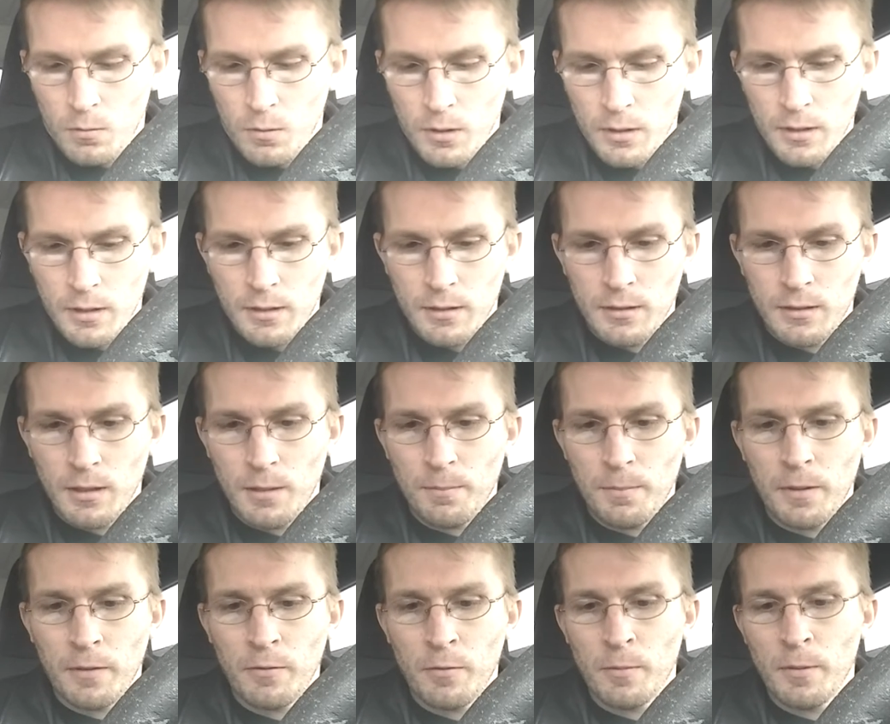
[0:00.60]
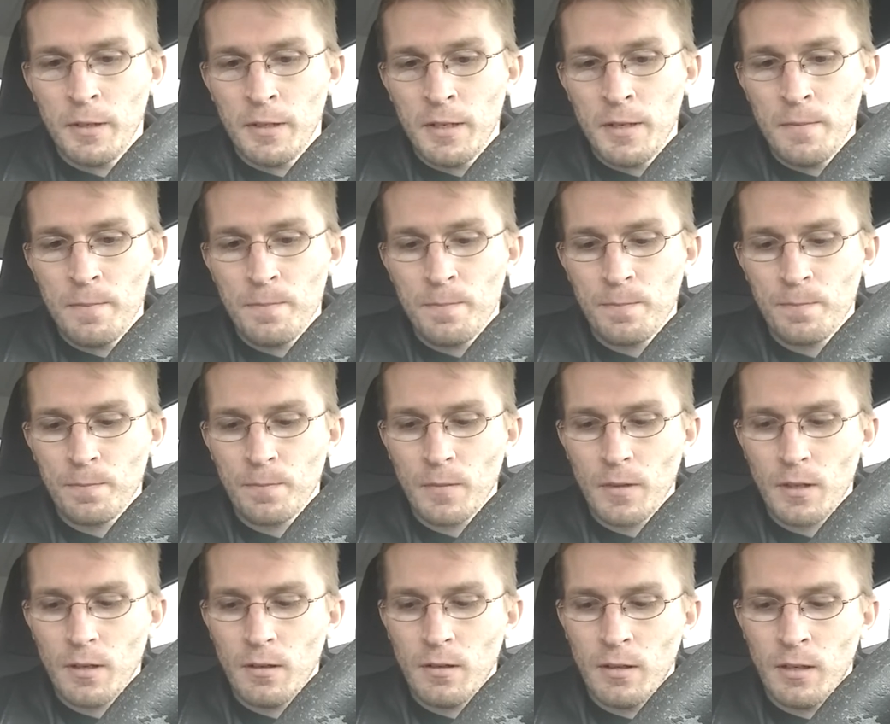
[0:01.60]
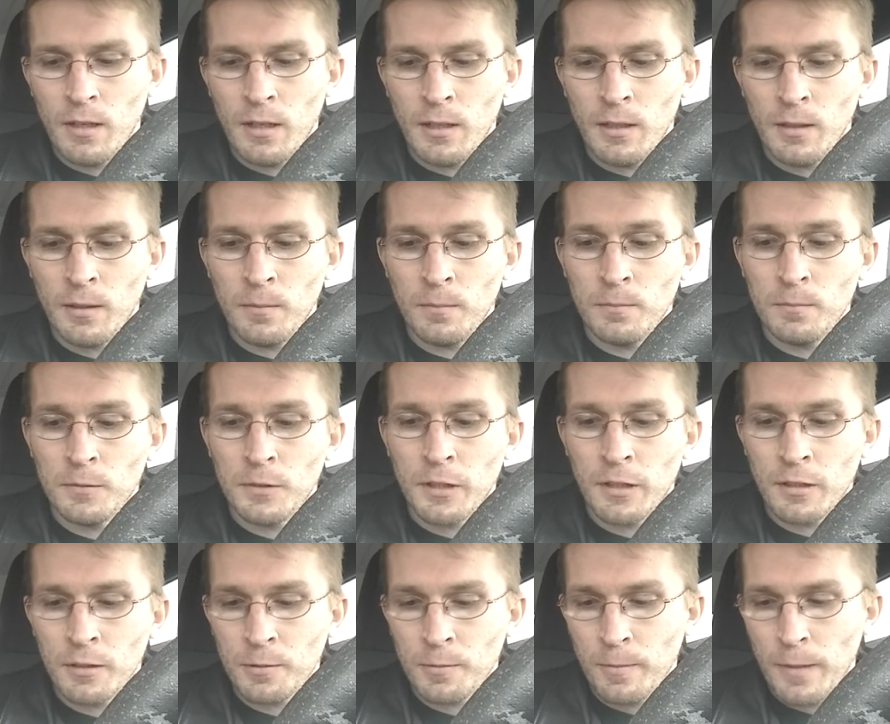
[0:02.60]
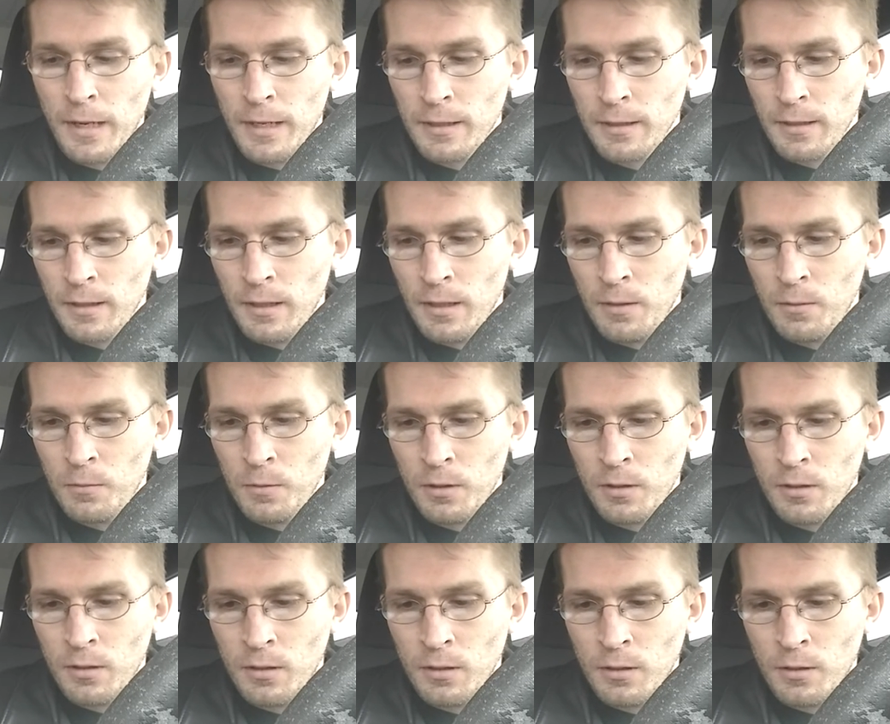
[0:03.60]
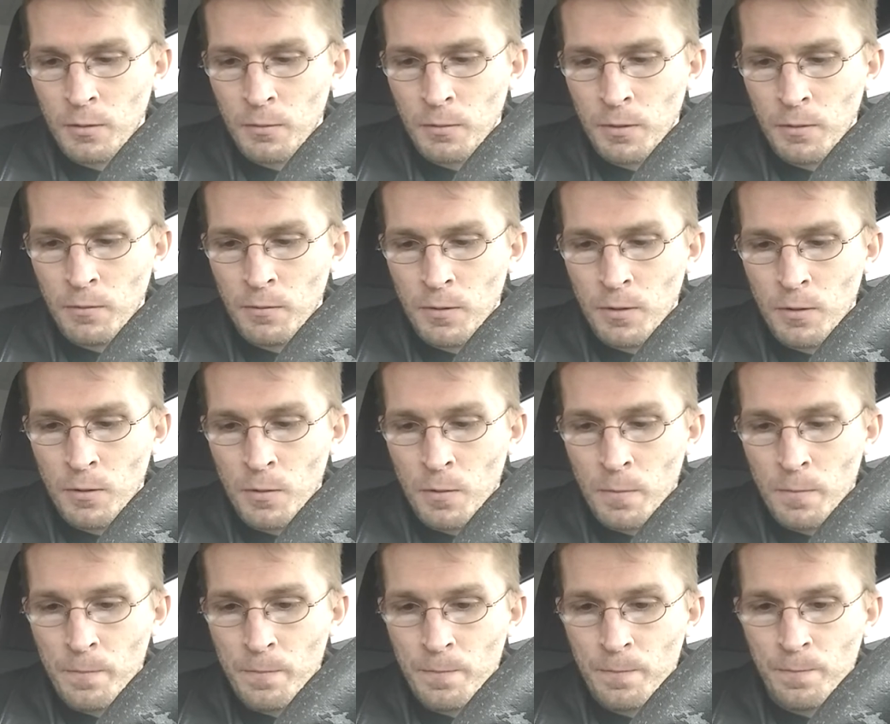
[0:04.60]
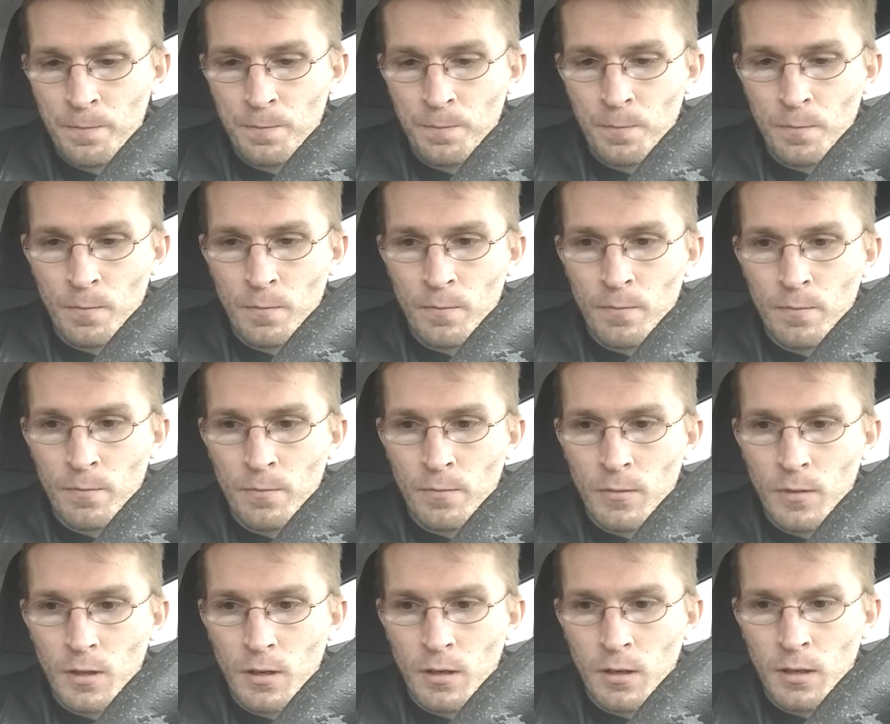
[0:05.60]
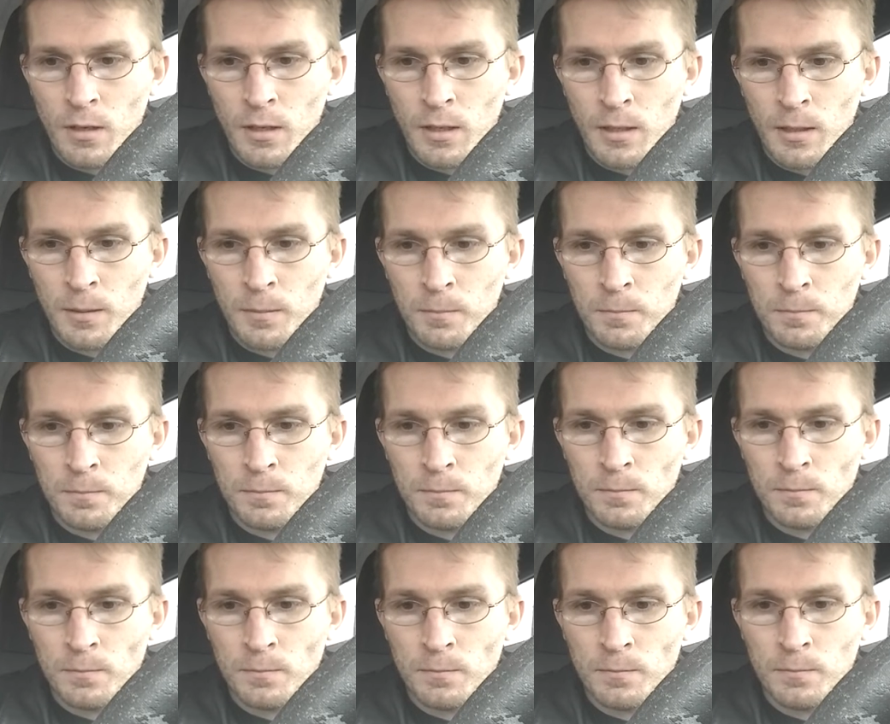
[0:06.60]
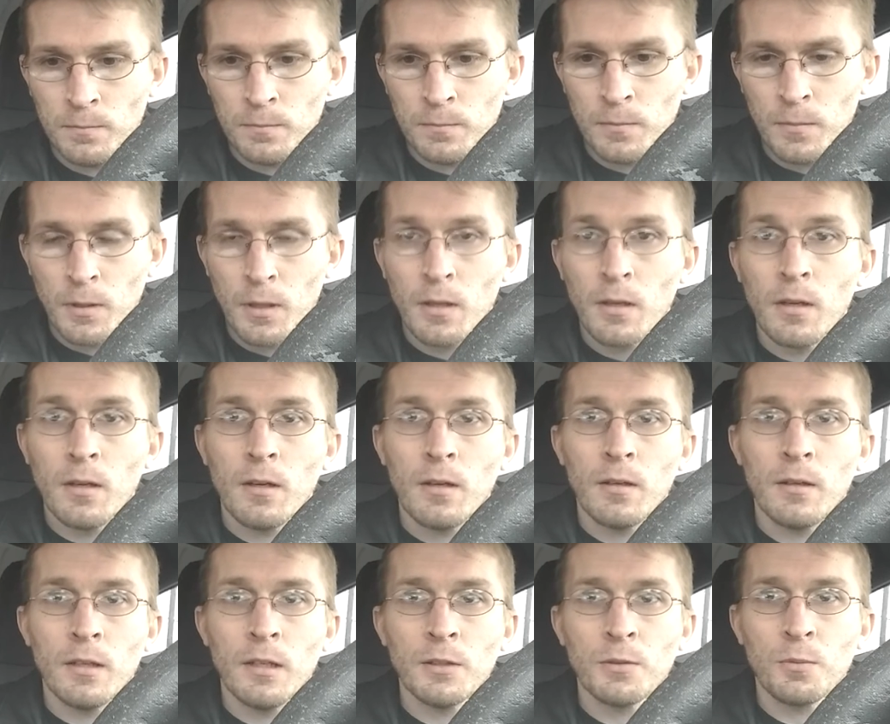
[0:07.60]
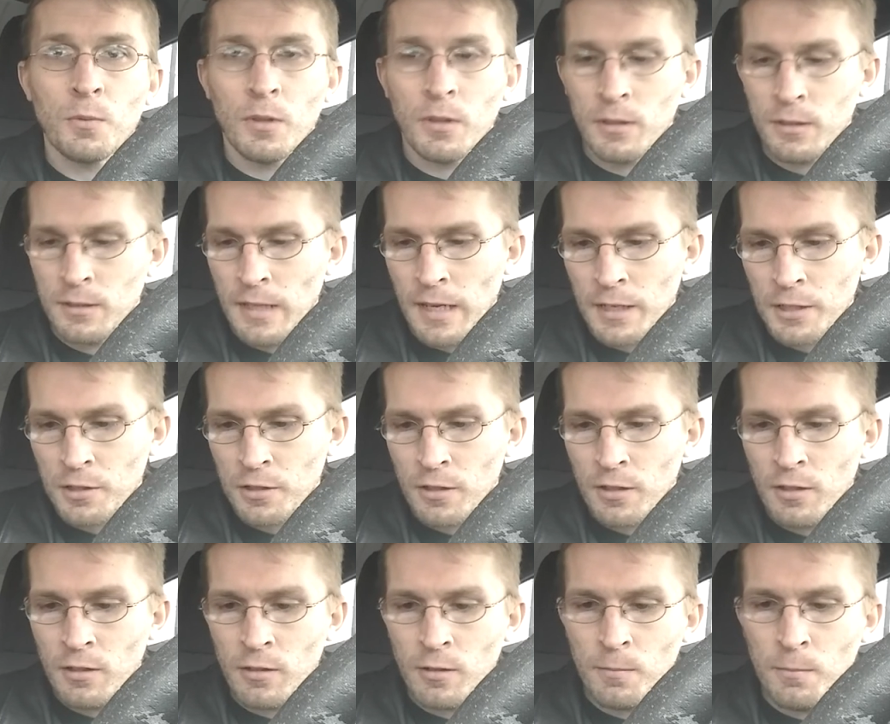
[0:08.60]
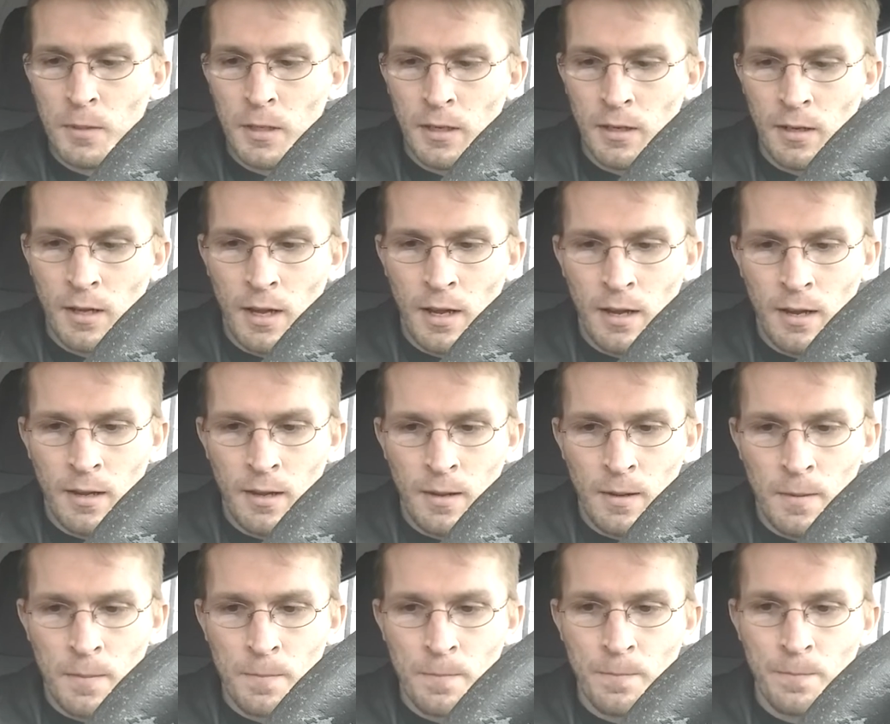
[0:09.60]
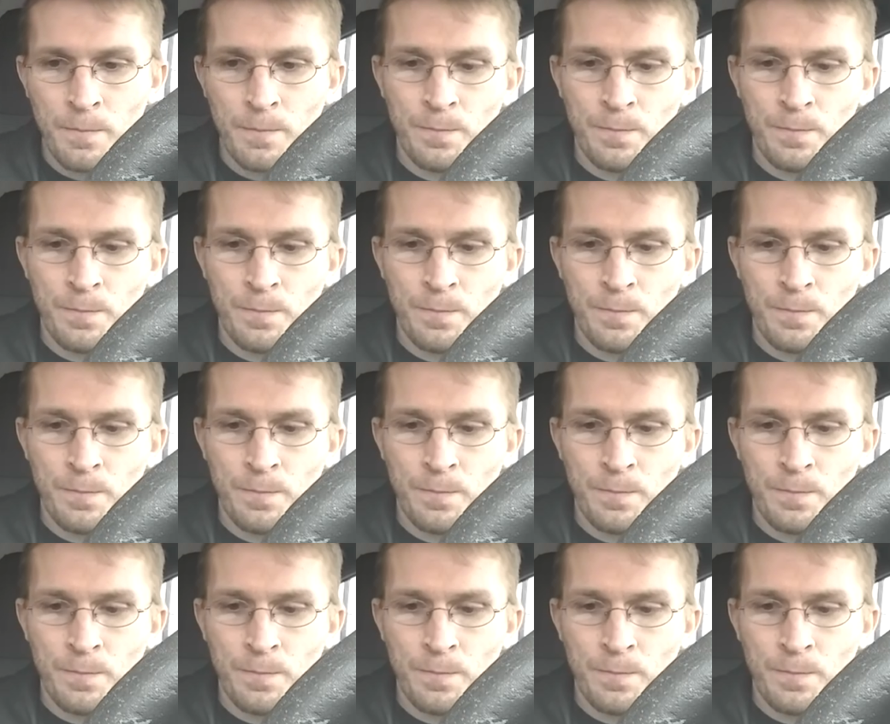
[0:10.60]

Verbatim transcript: What is up, everybody? Um, Josh back again with another review. Um, this one is actually going to be a